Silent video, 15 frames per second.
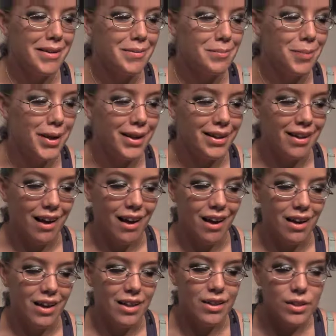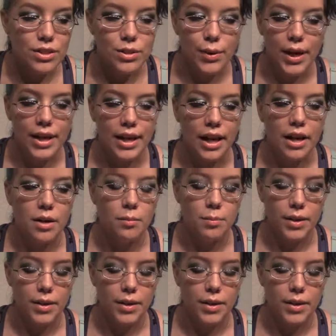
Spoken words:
But it looks okay now,